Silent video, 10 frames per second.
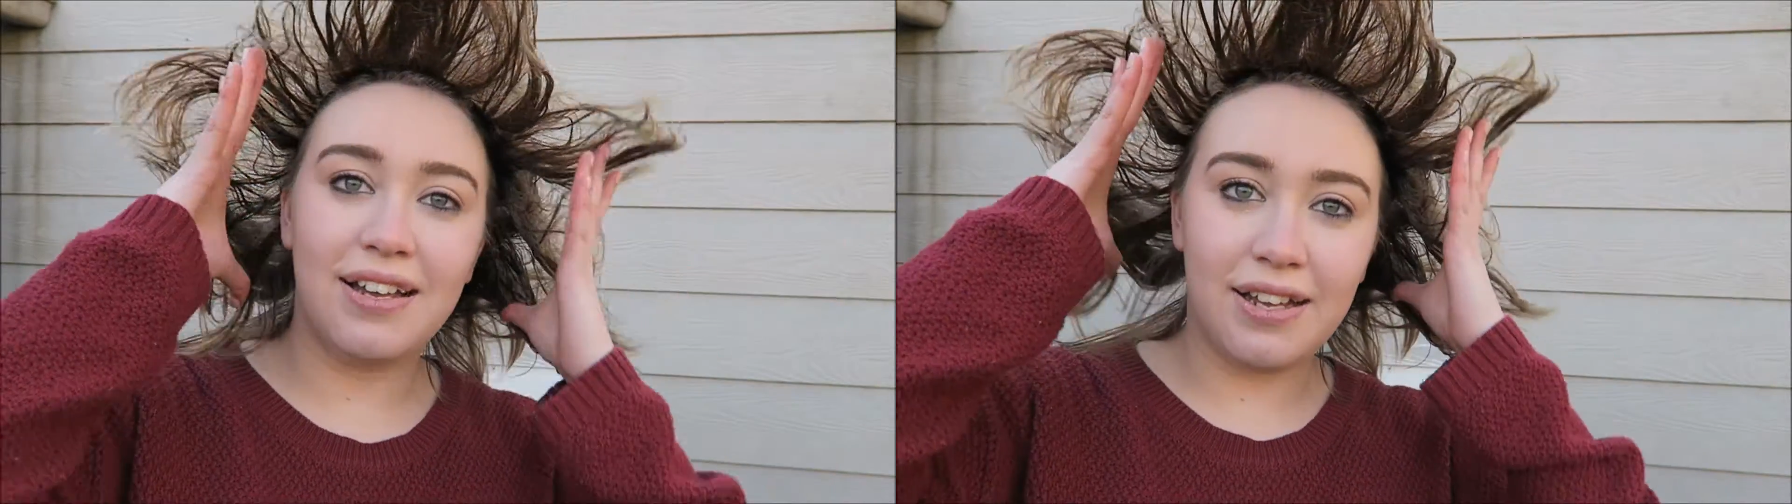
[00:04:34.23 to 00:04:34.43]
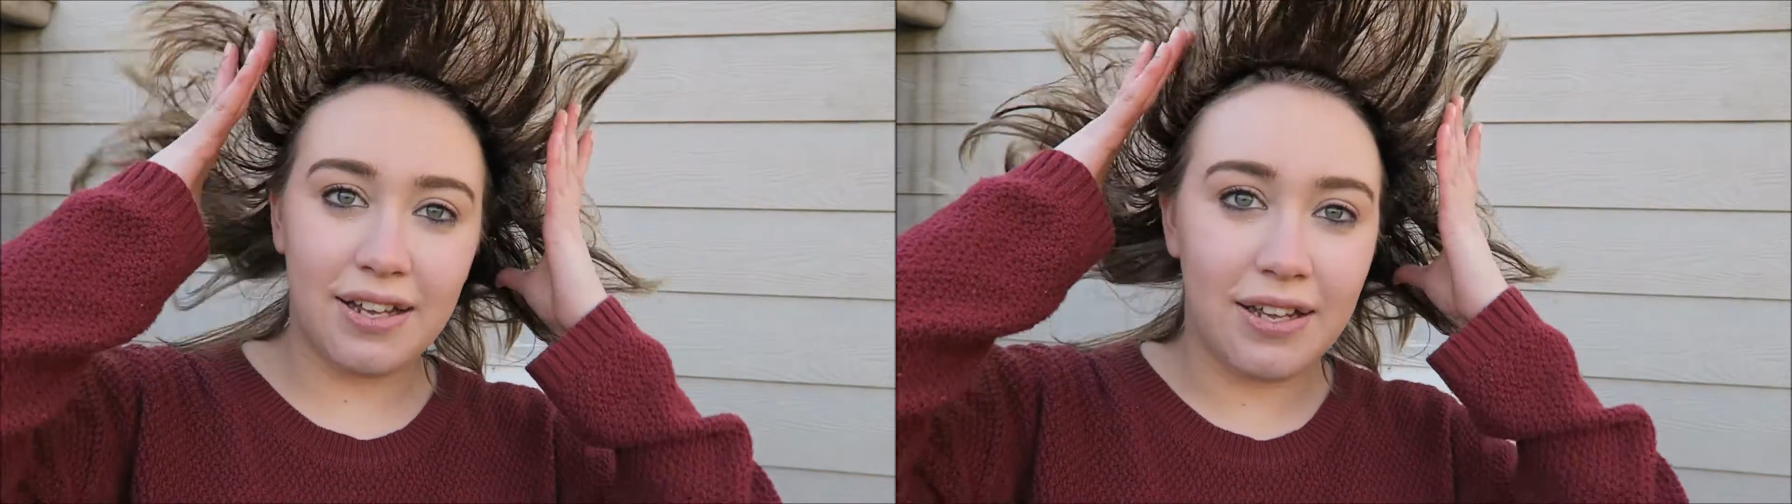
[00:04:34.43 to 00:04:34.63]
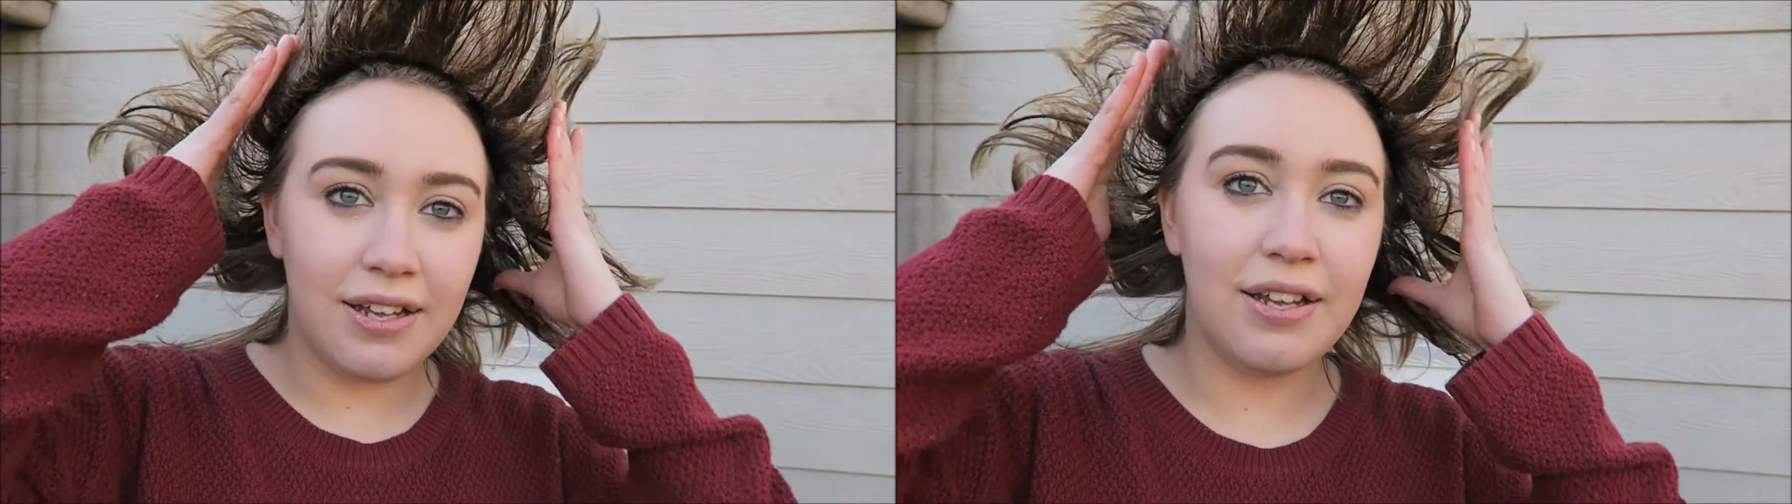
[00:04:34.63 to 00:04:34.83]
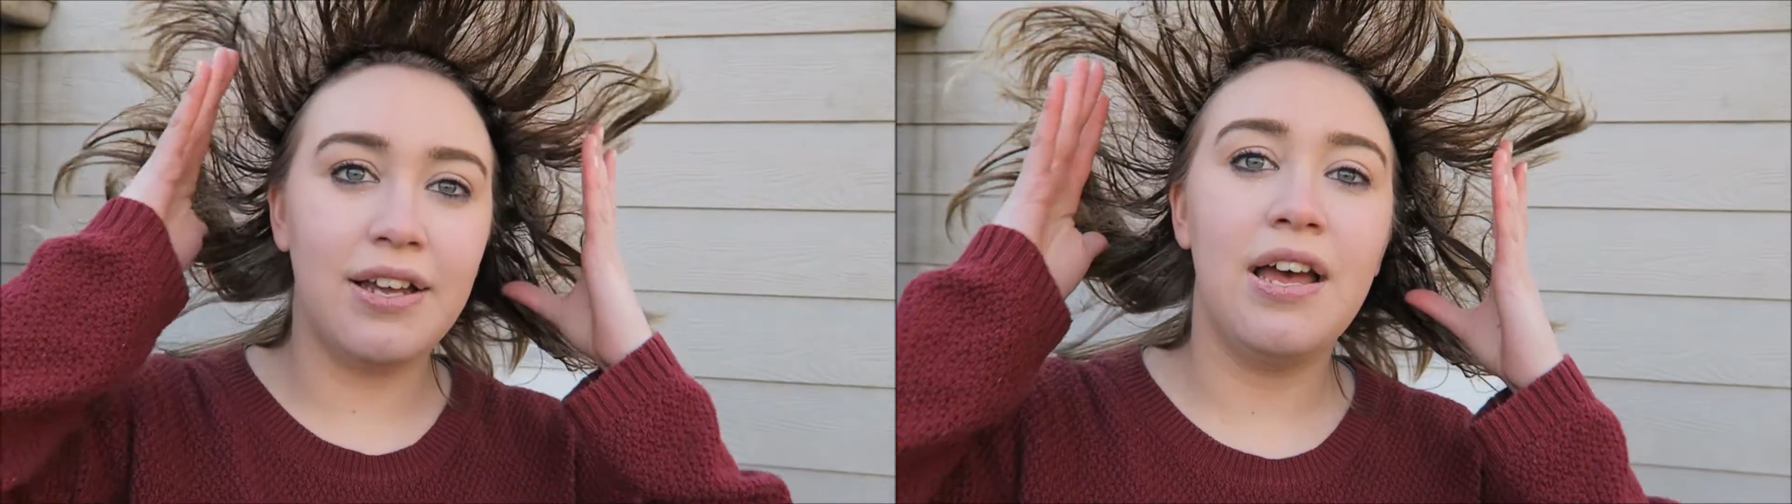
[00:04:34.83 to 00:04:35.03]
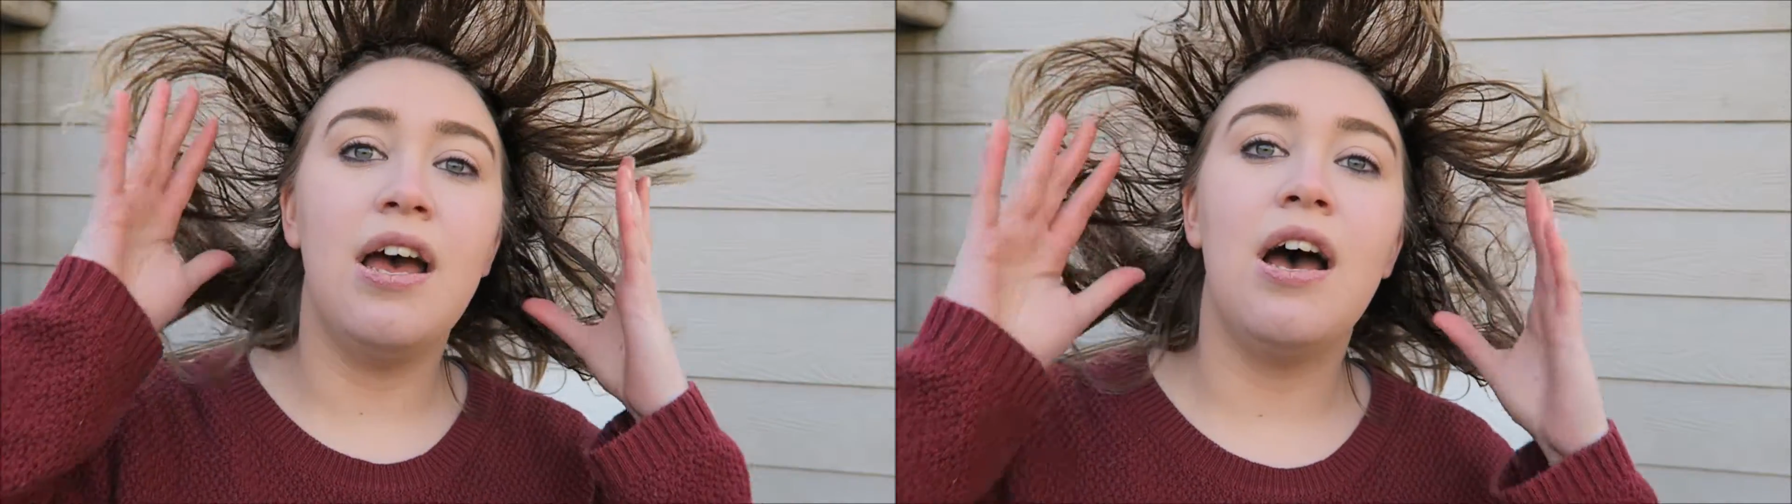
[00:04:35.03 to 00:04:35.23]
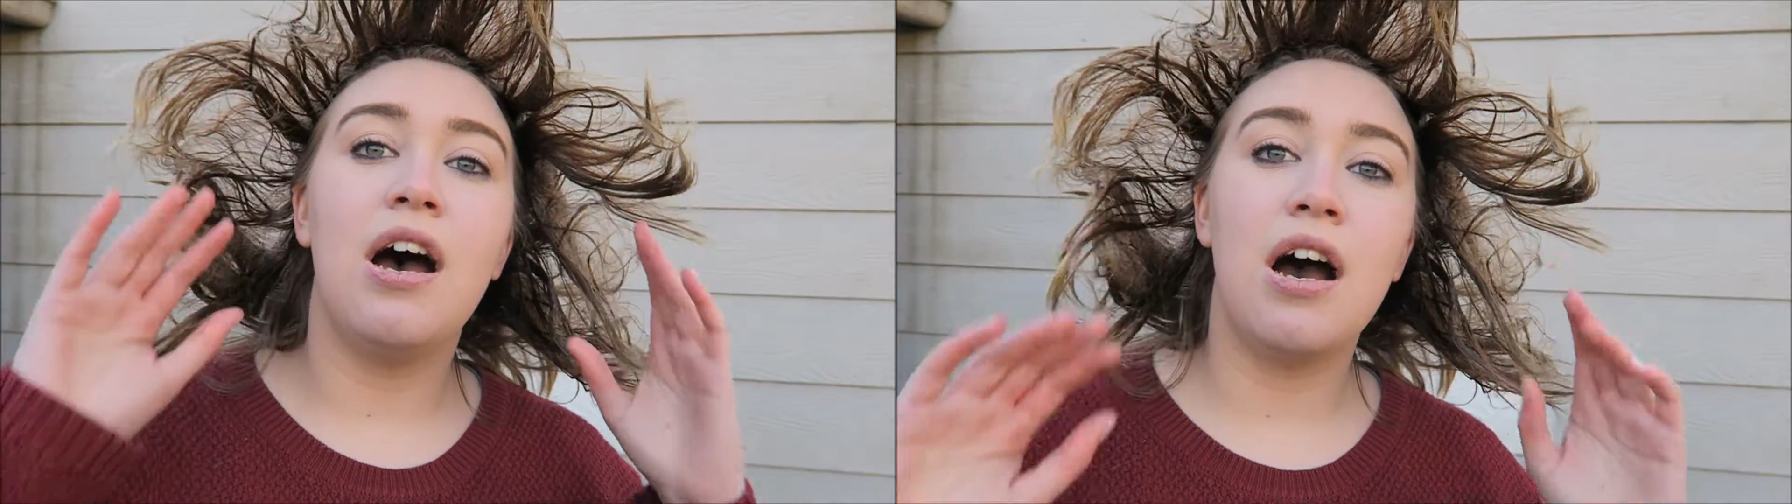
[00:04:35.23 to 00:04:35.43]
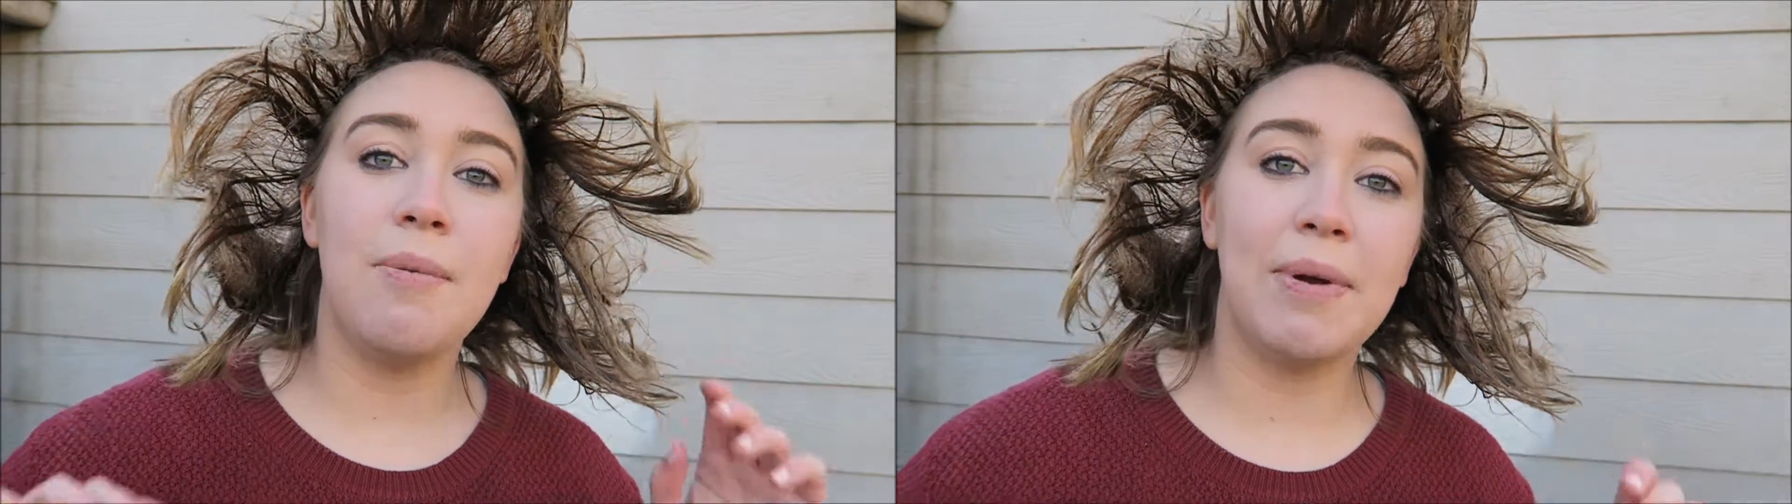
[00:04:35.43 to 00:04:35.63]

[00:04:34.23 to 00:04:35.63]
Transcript: The shade. Oh,